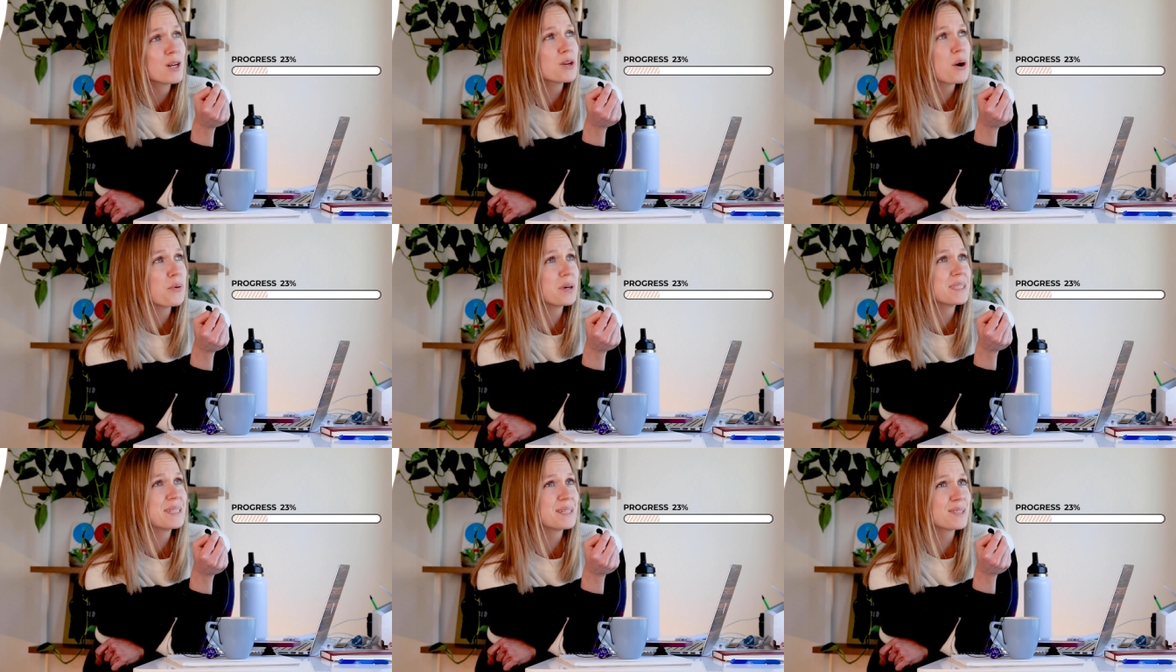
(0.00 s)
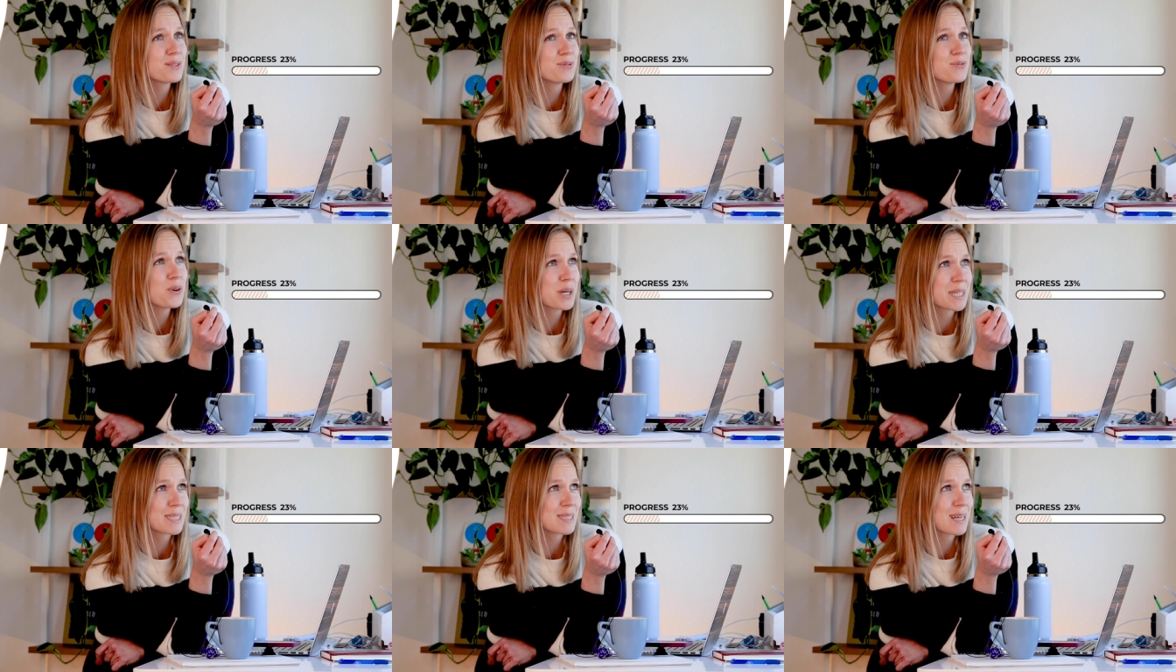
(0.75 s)
Nowhere near the
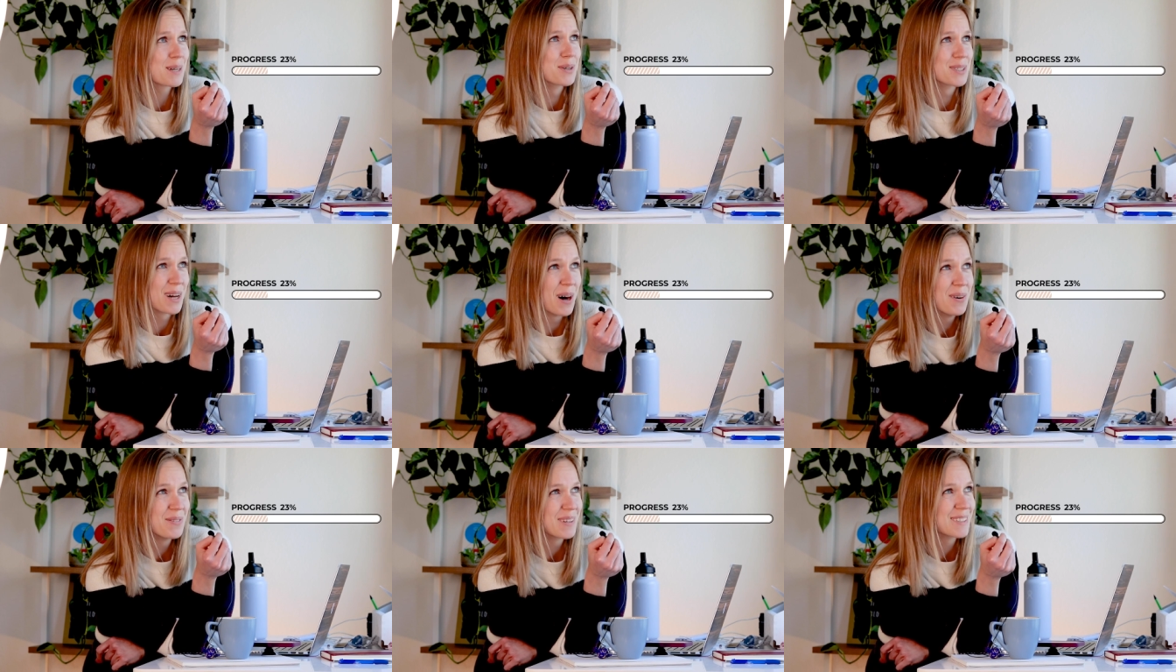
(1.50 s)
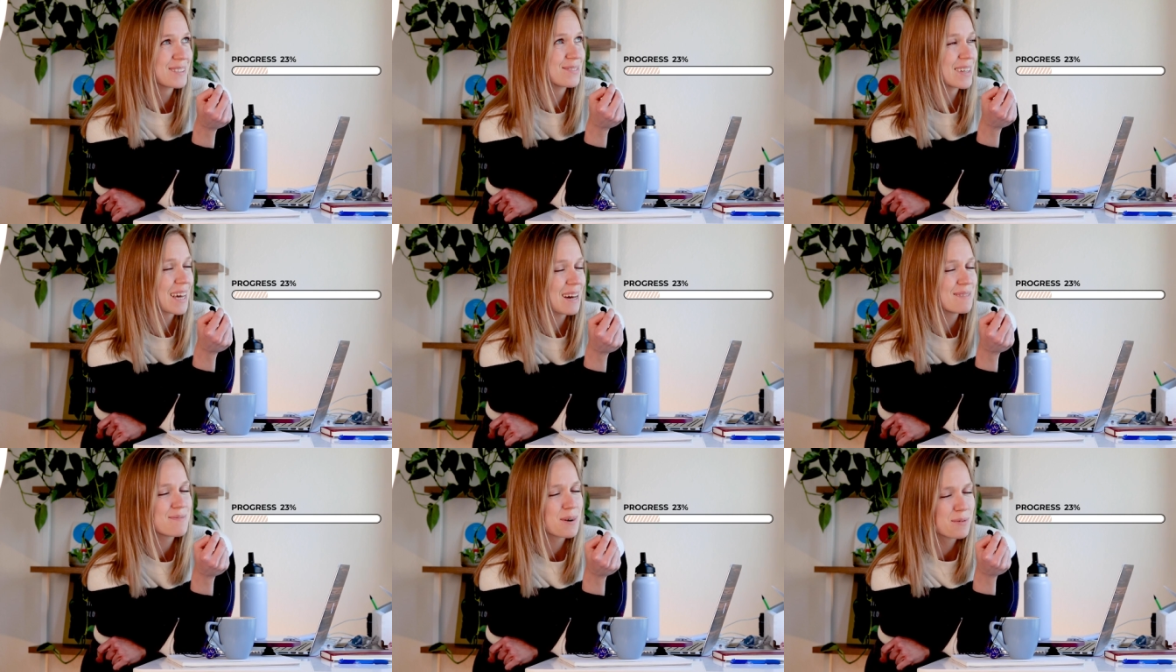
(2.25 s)
40 that I was hoping to be
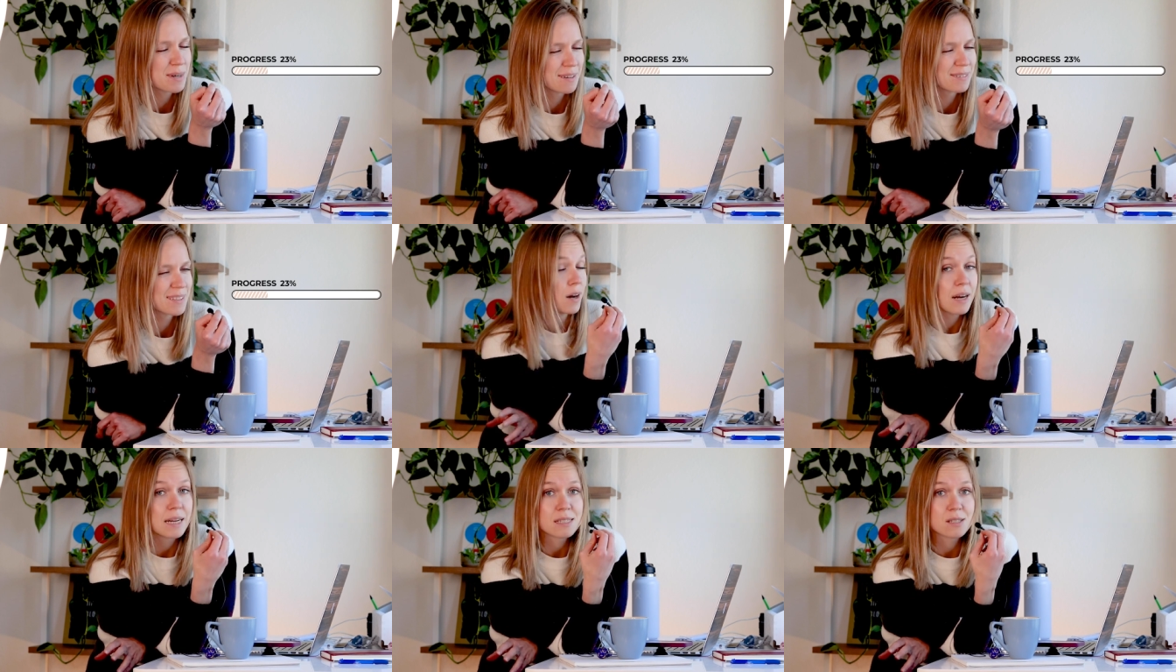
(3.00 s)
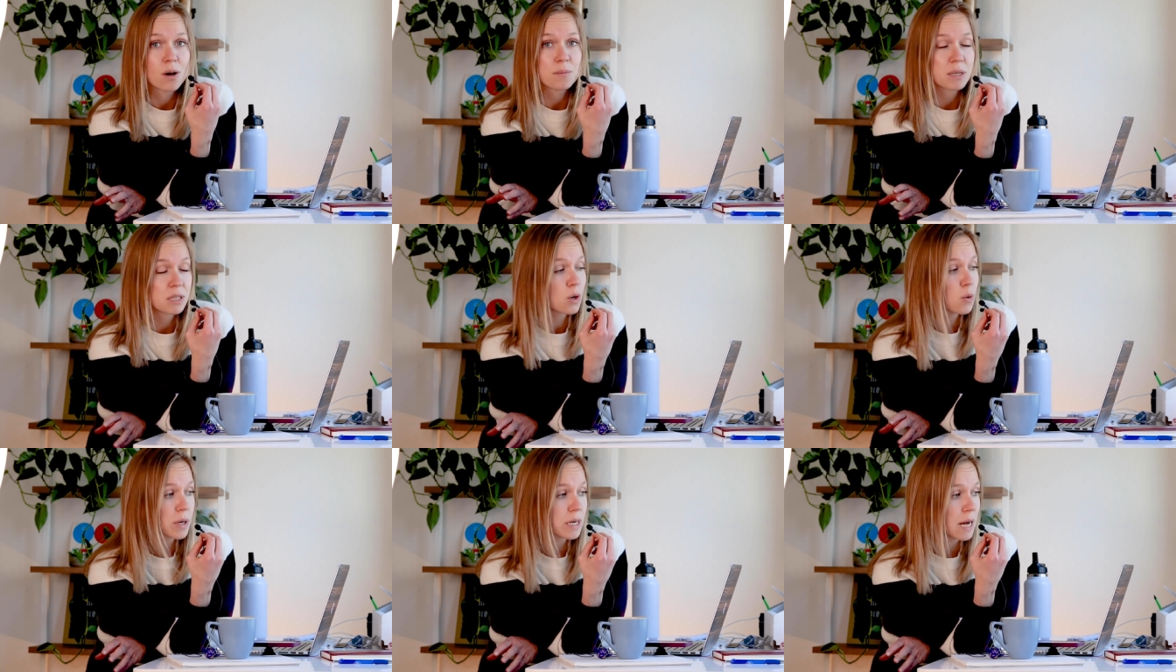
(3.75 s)
at, but whatever. All right, so I'm going to
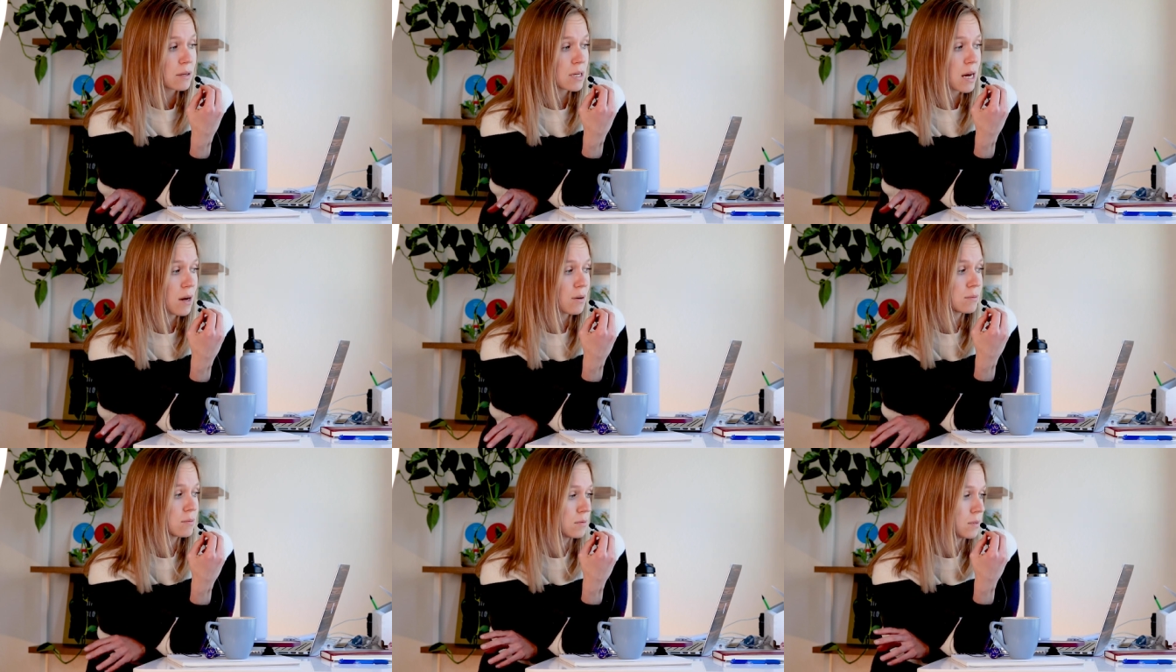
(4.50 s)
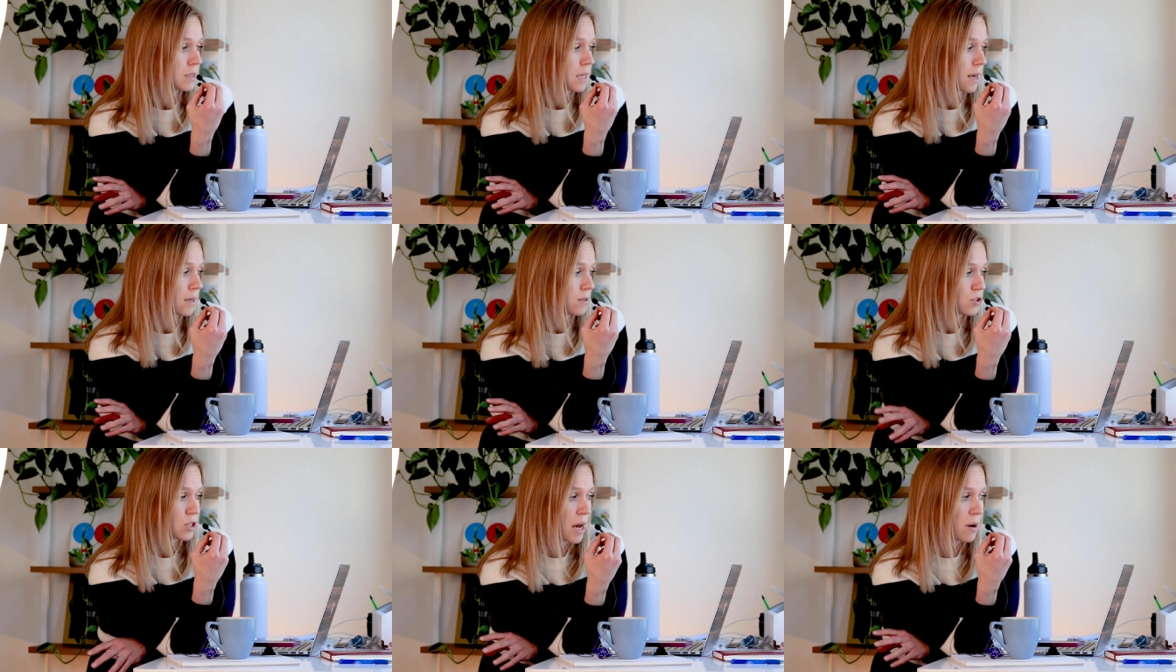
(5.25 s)
go work out now, then
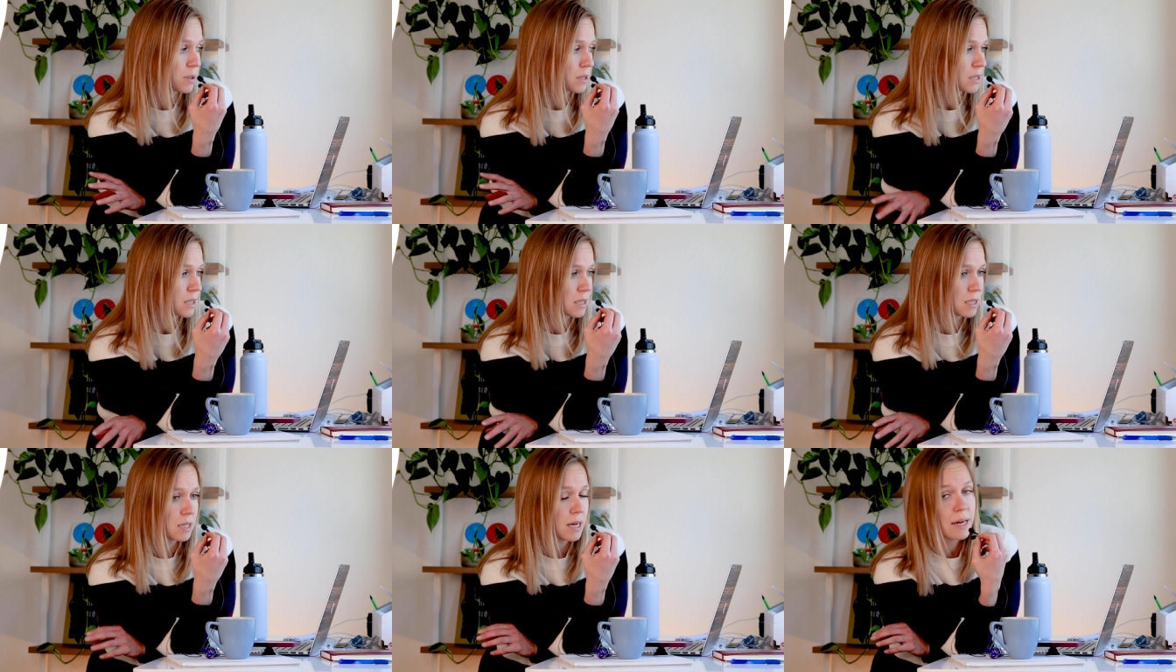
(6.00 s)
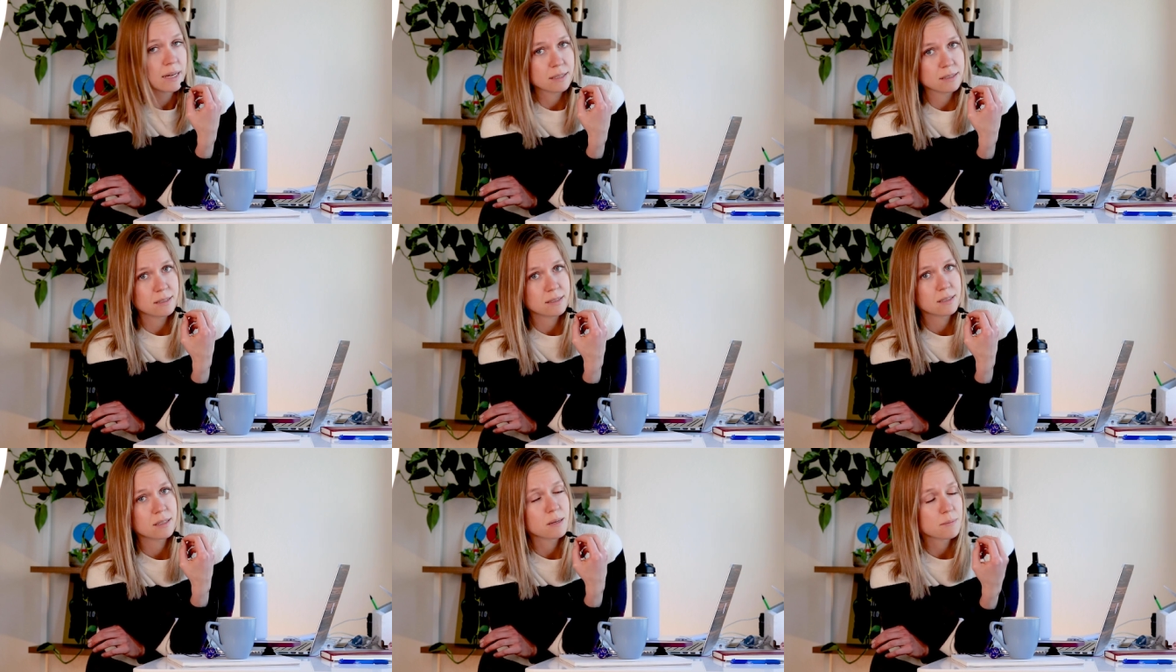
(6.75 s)
shower, dinner, and
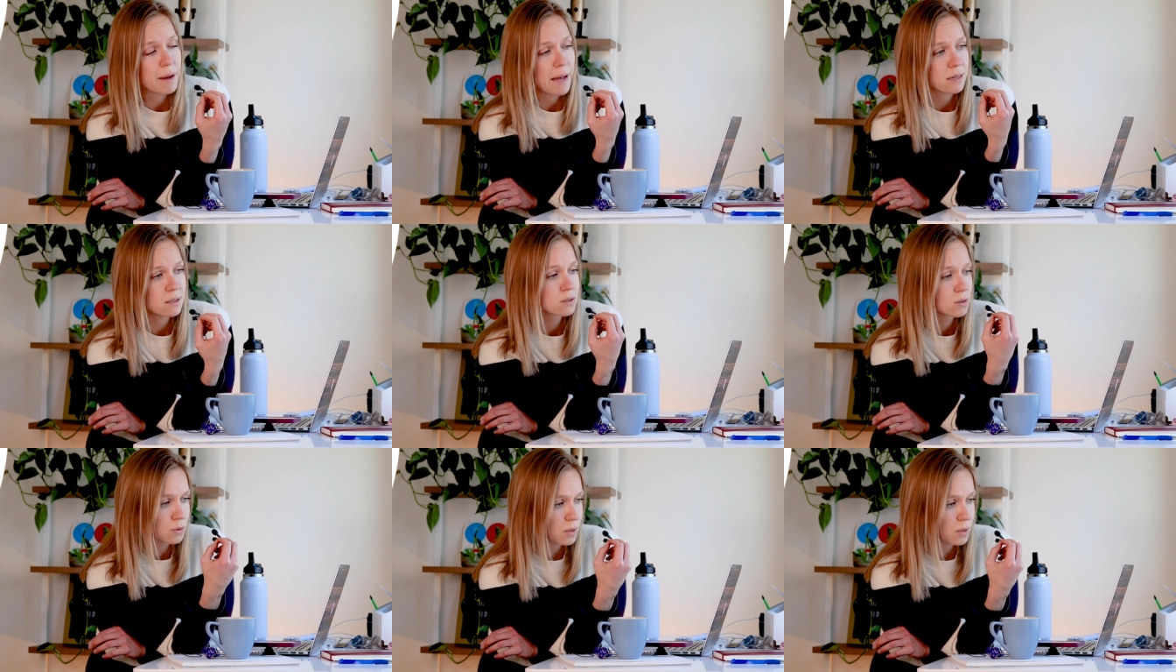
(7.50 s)
come back to